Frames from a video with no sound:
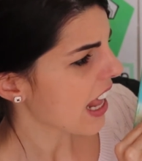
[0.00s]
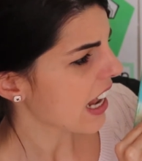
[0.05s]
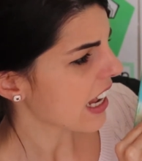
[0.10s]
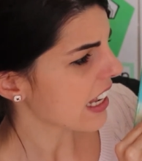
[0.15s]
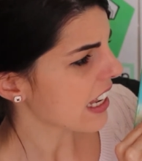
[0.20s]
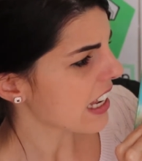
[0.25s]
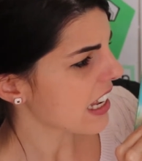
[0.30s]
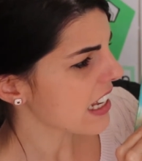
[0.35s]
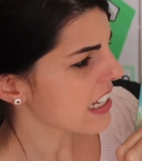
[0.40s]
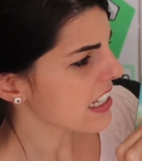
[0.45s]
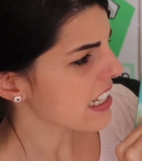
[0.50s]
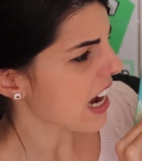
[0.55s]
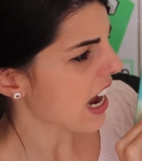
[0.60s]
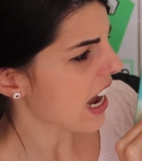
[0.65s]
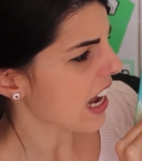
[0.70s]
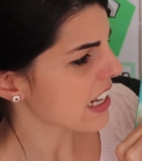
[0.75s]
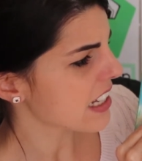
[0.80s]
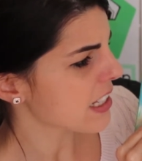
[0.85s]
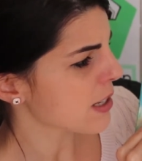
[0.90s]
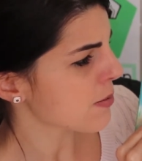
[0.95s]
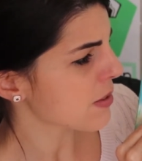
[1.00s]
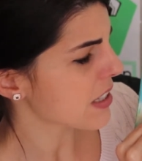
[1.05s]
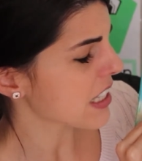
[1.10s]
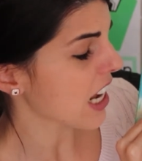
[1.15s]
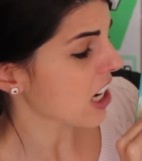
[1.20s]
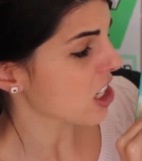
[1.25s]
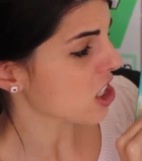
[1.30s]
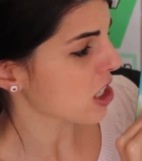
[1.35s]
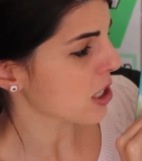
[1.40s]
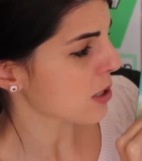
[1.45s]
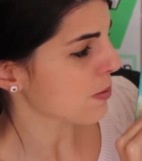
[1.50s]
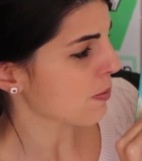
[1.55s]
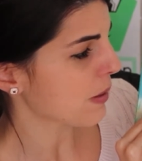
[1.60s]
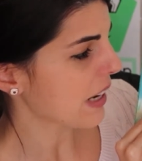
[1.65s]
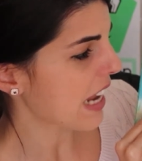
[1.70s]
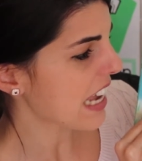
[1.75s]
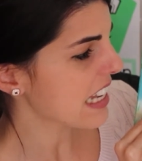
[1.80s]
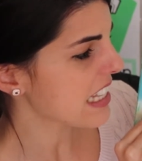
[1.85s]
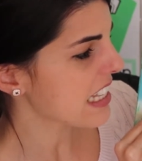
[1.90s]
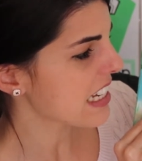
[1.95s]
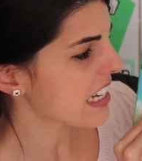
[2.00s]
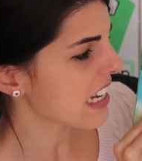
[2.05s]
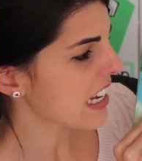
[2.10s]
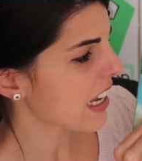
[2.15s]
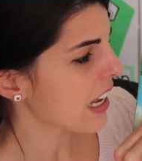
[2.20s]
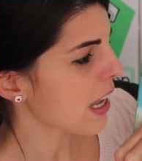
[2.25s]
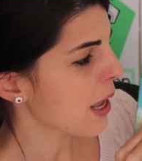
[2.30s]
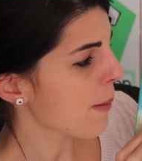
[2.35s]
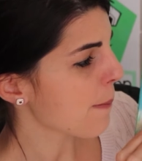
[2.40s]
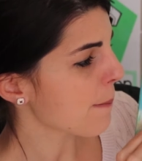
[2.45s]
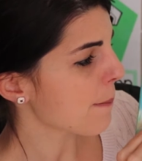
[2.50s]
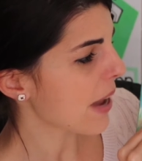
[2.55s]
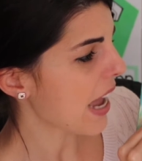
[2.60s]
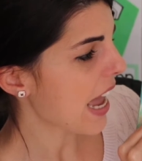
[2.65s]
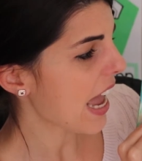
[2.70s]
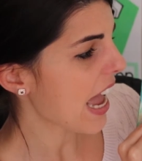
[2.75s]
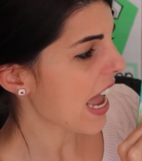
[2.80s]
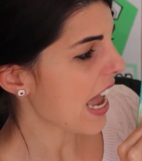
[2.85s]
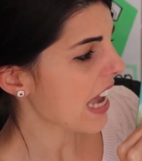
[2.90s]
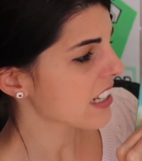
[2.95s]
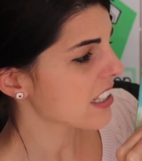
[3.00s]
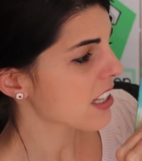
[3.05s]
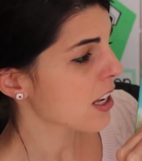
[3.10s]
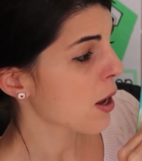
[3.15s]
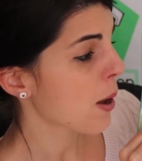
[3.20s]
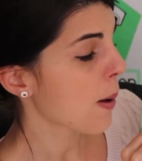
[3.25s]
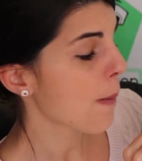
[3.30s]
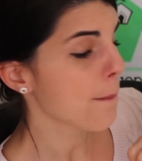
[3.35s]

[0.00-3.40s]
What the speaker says: Litter items such as plastic, bags,